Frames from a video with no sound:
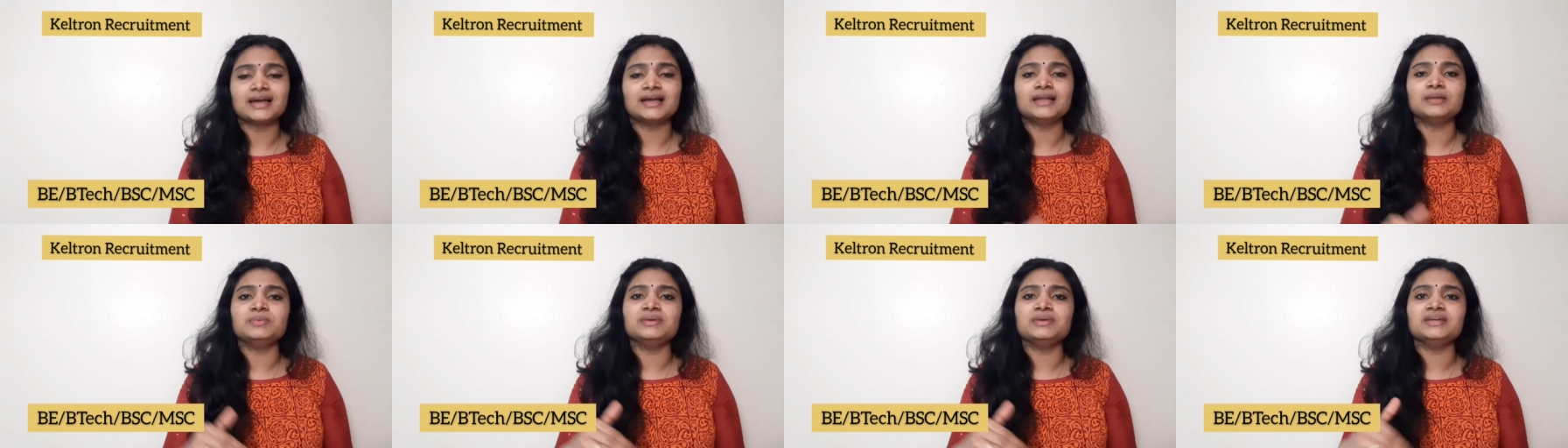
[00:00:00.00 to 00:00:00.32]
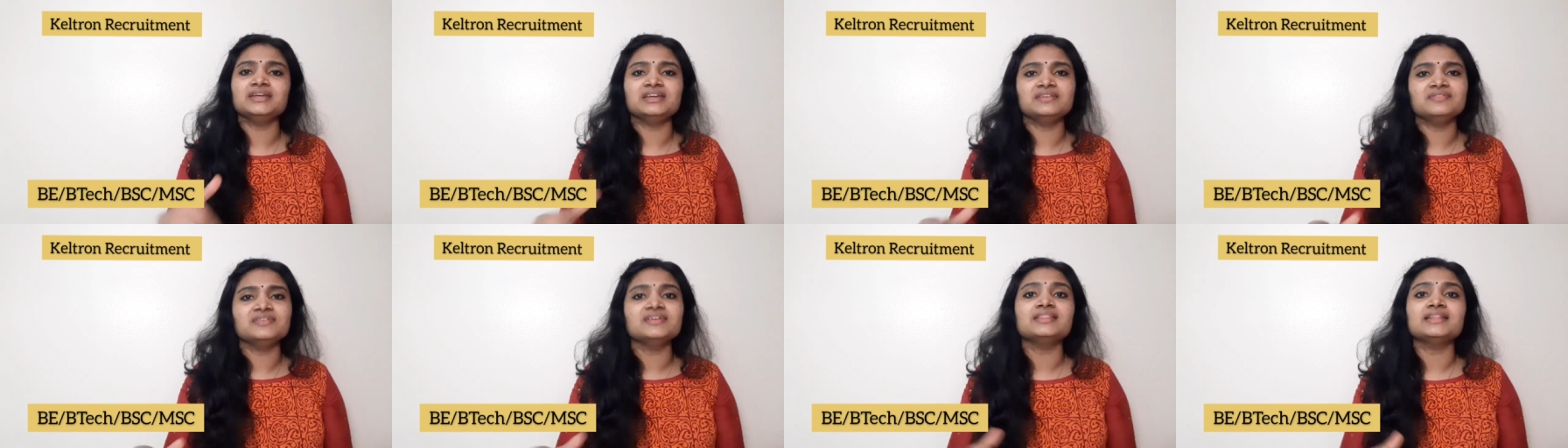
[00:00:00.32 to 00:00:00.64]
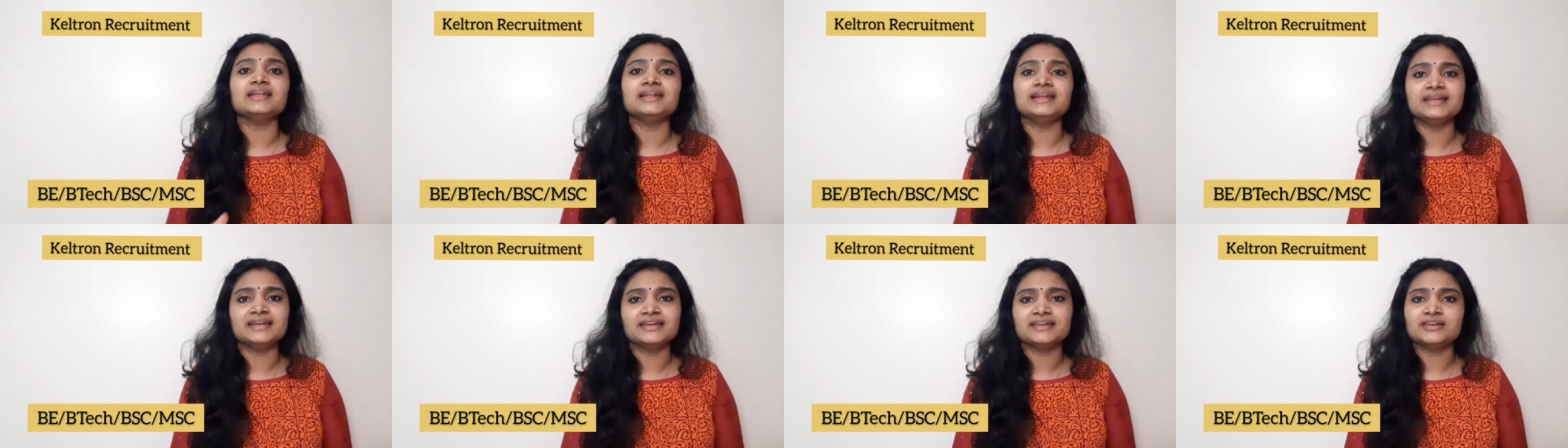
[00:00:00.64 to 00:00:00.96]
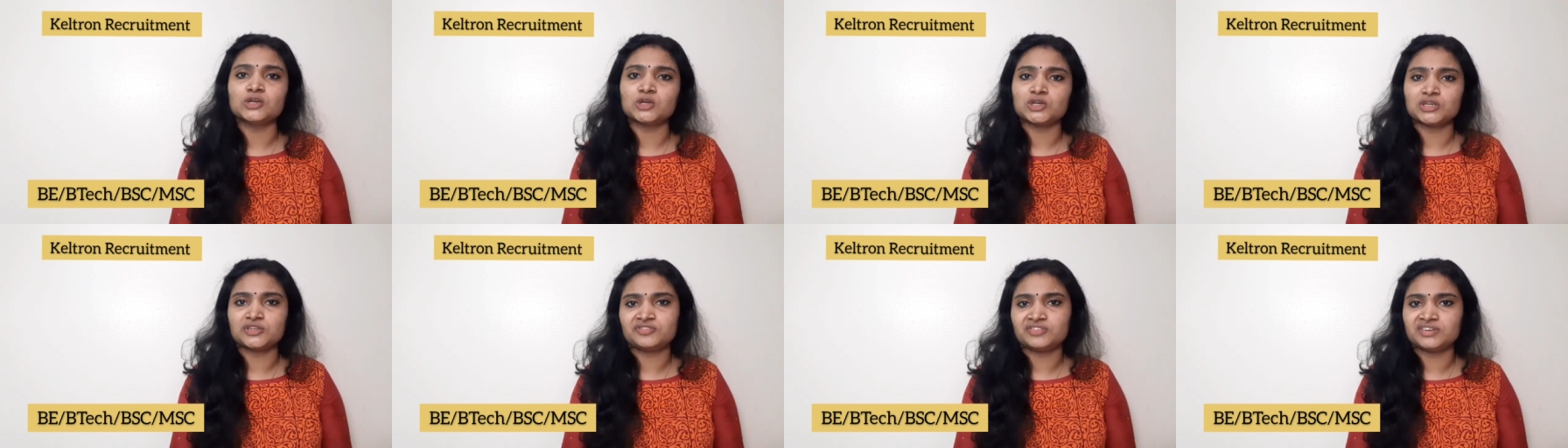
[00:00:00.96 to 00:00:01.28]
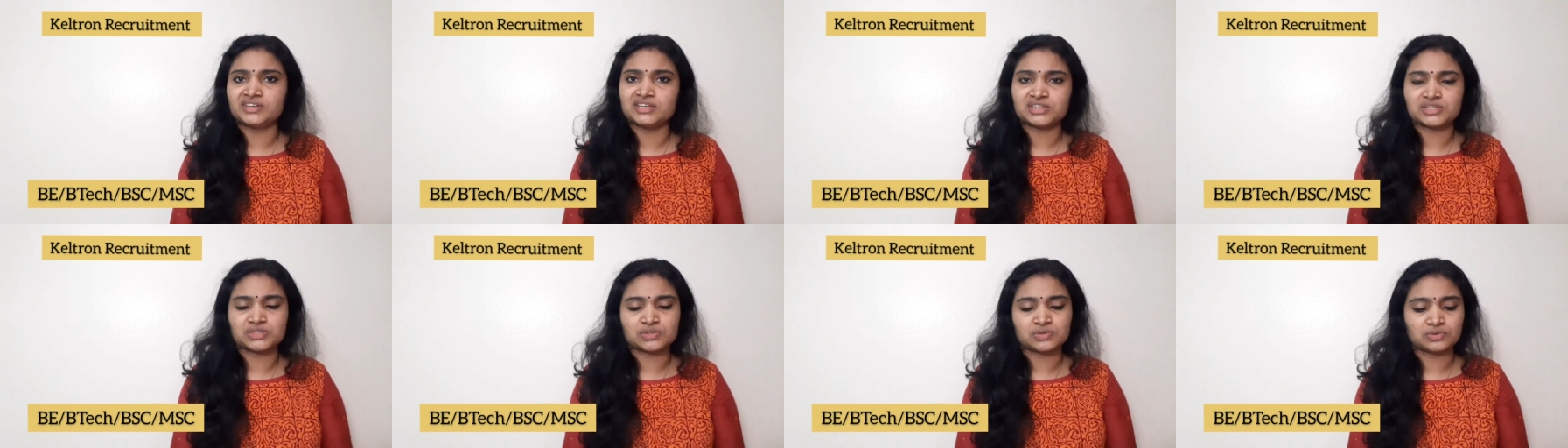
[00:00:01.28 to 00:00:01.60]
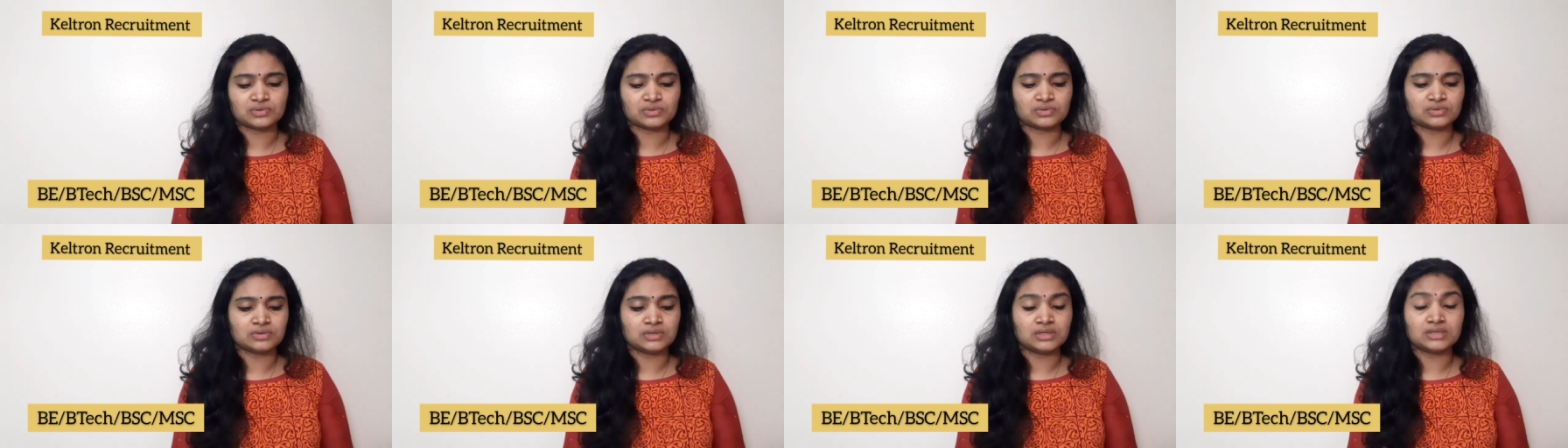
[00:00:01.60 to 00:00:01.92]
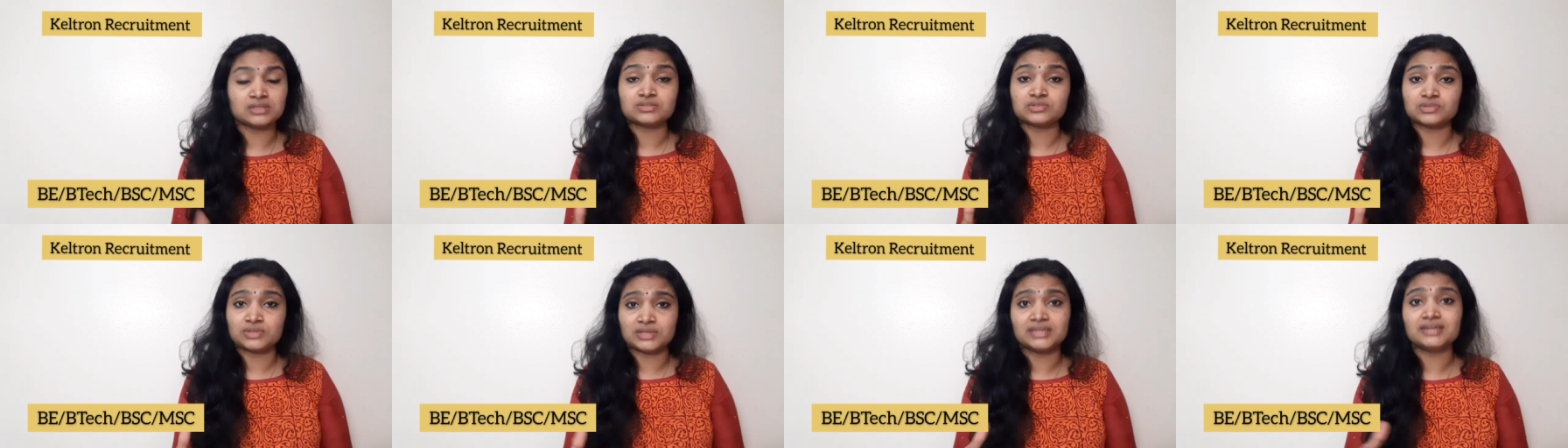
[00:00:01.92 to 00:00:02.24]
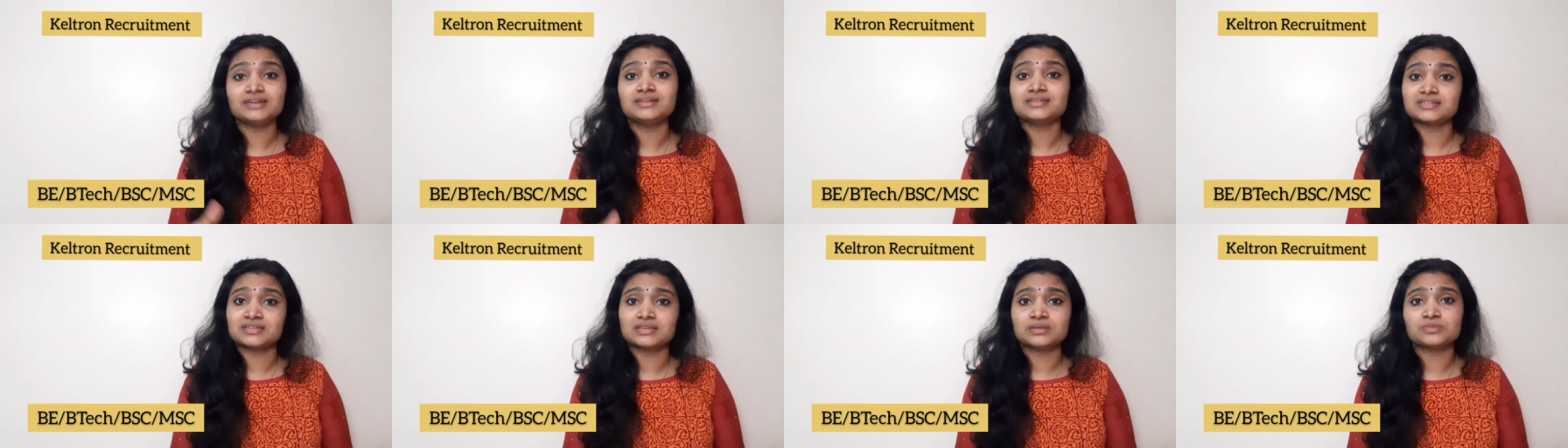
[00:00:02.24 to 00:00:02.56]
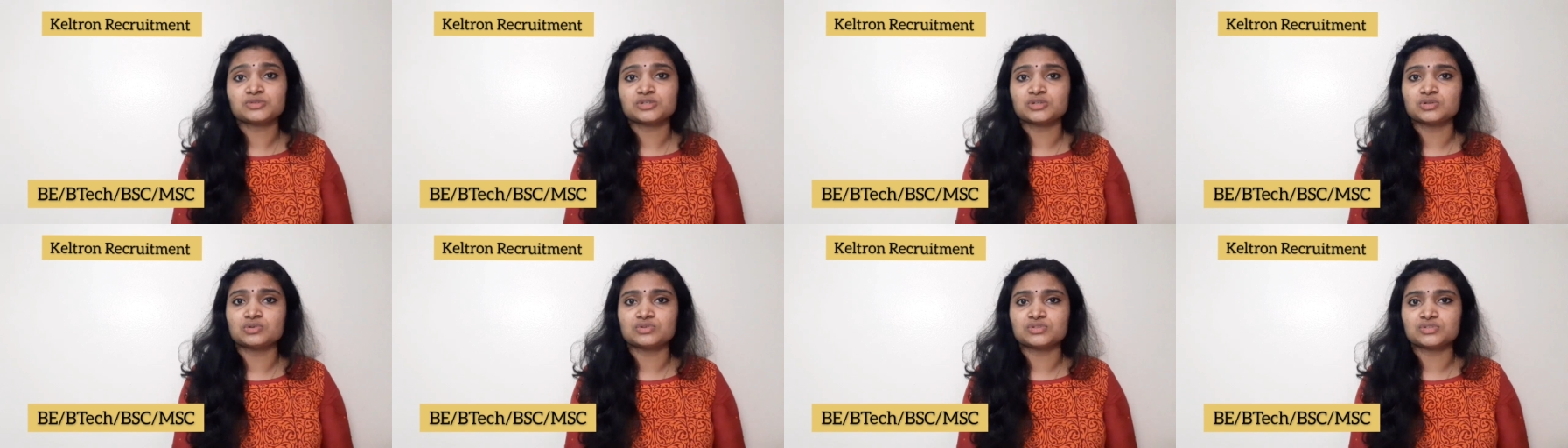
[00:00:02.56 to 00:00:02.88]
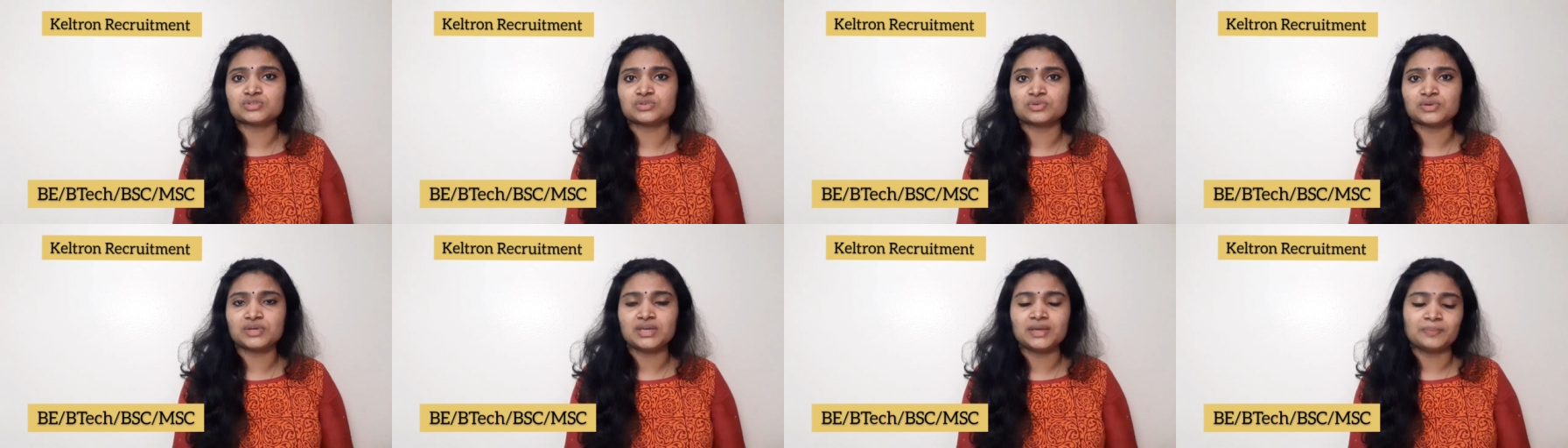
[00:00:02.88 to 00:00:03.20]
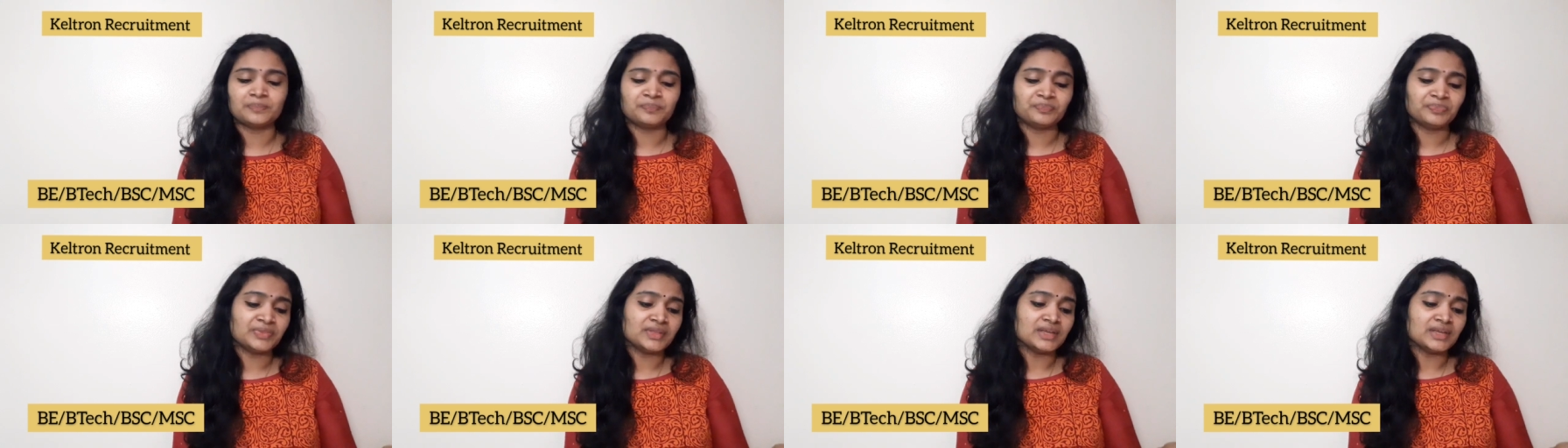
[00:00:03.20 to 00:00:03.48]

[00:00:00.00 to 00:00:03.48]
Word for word: I'll be giving the link in notification. Uh, sorry, in description also. Okay.